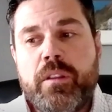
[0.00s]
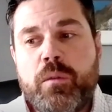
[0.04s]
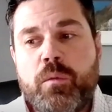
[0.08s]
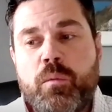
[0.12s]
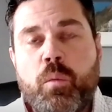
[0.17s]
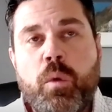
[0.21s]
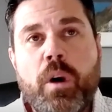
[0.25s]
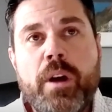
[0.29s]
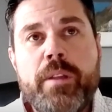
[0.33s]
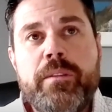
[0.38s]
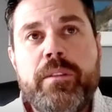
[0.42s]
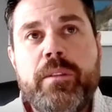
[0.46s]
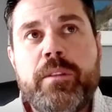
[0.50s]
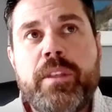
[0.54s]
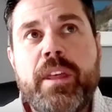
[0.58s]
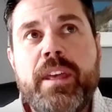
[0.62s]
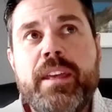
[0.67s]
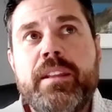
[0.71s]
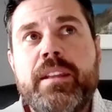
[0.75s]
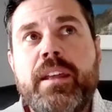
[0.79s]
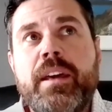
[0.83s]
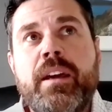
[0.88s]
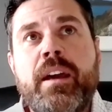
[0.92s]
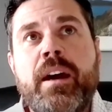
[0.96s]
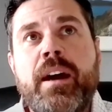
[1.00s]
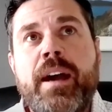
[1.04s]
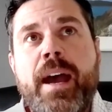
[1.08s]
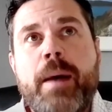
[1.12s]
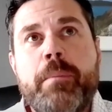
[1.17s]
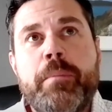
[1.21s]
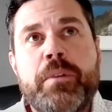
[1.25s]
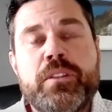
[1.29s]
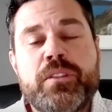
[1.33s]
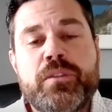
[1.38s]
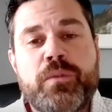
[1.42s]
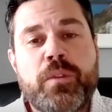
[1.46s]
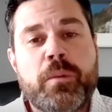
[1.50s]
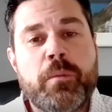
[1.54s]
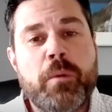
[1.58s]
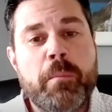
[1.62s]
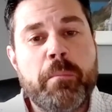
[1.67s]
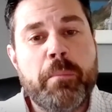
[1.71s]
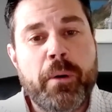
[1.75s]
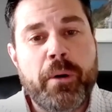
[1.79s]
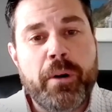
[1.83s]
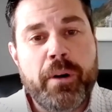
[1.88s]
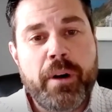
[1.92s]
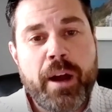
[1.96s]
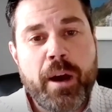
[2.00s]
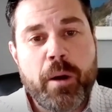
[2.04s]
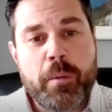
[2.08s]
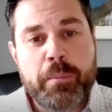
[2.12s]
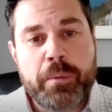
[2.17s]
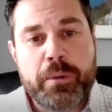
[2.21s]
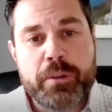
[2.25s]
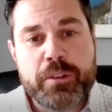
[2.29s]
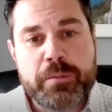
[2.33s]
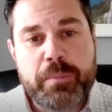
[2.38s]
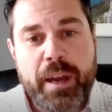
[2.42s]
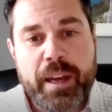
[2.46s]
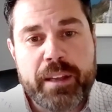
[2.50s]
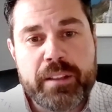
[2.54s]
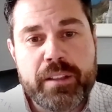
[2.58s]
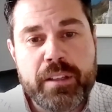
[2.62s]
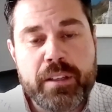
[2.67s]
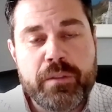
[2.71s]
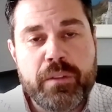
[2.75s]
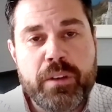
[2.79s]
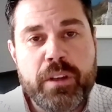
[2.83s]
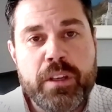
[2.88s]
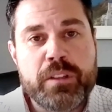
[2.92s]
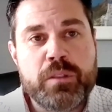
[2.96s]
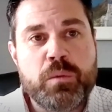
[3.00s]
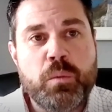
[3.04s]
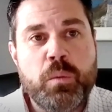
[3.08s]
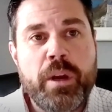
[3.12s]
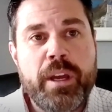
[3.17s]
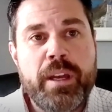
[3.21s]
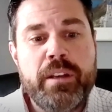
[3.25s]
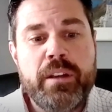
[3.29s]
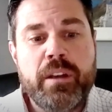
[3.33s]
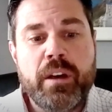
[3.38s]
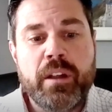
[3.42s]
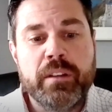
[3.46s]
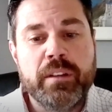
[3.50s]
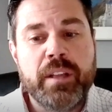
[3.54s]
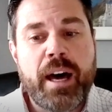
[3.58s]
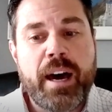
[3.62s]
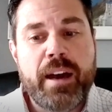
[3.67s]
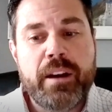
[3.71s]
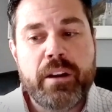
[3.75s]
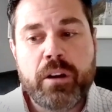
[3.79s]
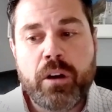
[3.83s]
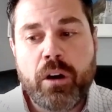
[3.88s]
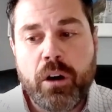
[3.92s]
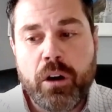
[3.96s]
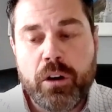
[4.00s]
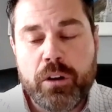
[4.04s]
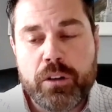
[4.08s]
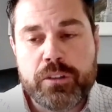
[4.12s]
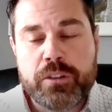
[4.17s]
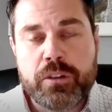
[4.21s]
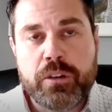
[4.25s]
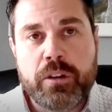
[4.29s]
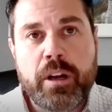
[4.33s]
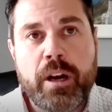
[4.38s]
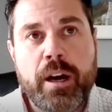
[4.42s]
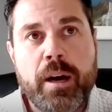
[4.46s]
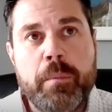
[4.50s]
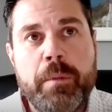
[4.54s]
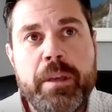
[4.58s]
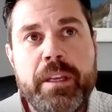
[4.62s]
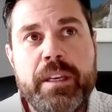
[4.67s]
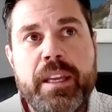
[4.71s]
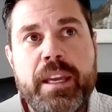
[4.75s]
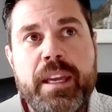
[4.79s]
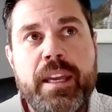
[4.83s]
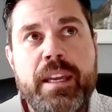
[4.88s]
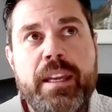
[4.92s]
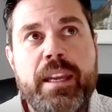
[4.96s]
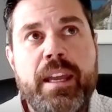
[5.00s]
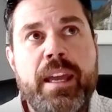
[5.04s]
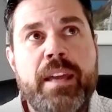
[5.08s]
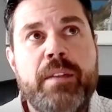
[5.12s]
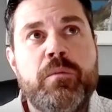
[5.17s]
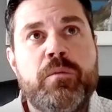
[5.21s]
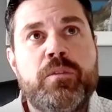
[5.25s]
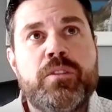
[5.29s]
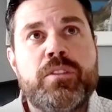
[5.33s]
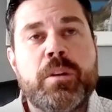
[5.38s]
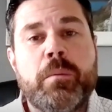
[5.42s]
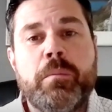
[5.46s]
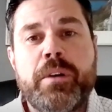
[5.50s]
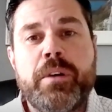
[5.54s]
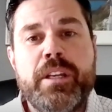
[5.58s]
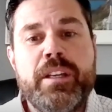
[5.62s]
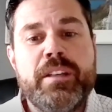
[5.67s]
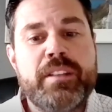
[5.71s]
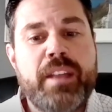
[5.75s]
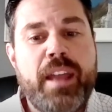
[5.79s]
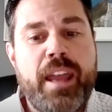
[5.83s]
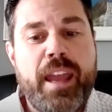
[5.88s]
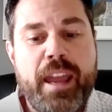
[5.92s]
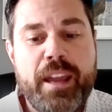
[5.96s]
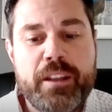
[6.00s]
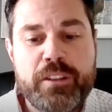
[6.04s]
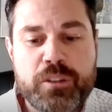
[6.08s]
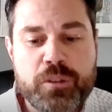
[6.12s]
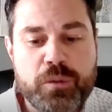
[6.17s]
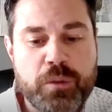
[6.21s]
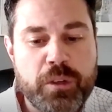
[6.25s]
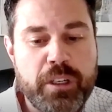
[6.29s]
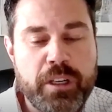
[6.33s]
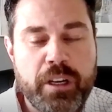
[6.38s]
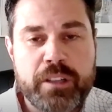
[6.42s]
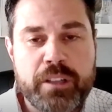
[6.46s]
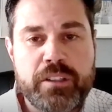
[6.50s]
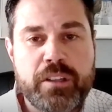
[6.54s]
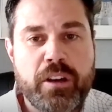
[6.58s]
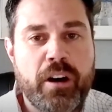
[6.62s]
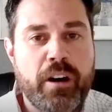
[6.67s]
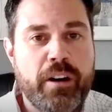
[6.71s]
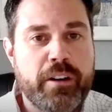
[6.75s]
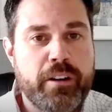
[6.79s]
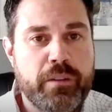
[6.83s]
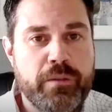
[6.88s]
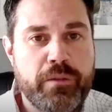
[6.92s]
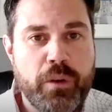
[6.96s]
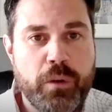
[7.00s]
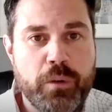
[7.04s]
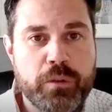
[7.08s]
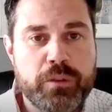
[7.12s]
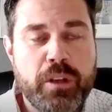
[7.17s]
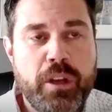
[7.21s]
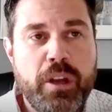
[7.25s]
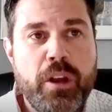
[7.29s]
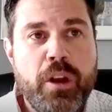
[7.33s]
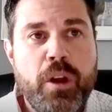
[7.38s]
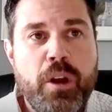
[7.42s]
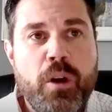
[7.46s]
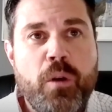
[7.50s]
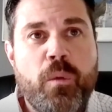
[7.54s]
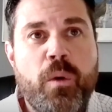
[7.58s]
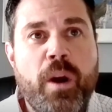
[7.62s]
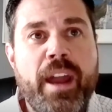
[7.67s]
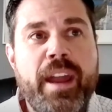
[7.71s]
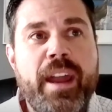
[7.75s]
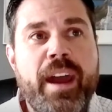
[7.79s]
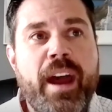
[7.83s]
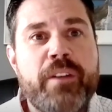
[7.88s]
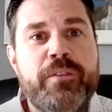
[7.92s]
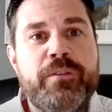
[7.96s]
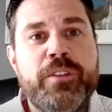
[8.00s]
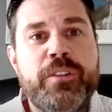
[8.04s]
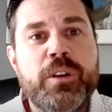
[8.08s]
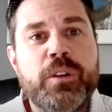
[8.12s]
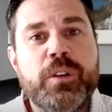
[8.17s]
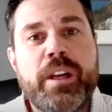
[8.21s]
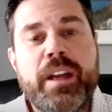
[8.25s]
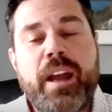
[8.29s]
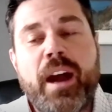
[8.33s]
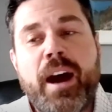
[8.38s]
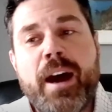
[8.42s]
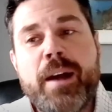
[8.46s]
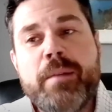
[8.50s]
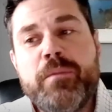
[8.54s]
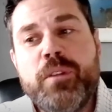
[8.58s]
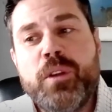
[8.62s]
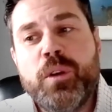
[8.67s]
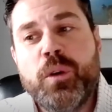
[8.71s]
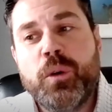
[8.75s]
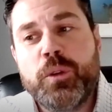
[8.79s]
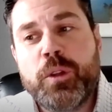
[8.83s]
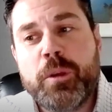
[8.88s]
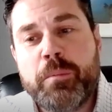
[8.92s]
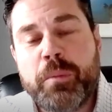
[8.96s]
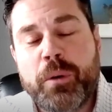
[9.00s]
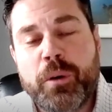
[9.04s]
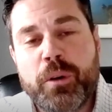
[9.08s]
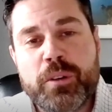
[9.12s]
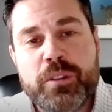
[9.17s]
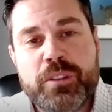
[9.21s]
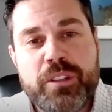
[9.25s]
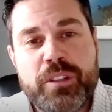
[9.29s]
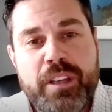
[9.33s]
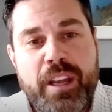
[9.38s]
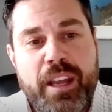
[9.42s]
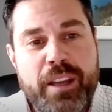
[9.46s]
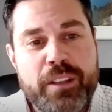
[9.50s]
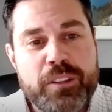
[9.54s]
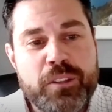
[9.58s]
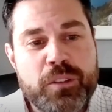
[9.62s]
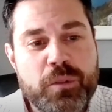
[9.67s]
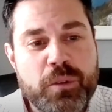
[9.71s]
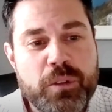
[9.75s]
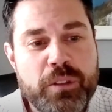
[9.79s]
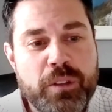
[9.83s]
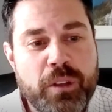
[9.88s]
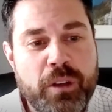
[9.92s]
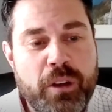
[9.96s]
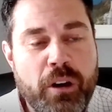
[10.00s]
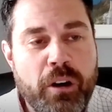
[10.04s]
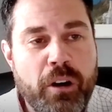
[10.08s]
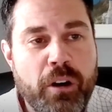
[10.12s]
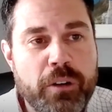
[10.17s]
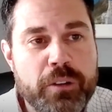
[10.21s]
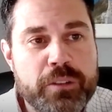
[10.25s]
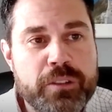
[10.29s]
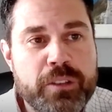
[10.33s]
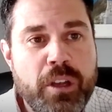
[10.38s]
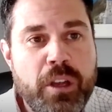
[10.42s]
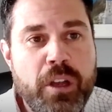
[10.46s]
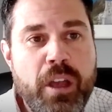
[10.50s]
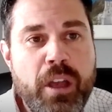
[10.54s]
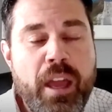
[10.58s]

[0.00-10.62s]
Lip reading: one thing that happens from a burnout perspective is when a lot of calls are coming in and somebody is answering a ton of those, right? I feel like I'm the only person answering the calls.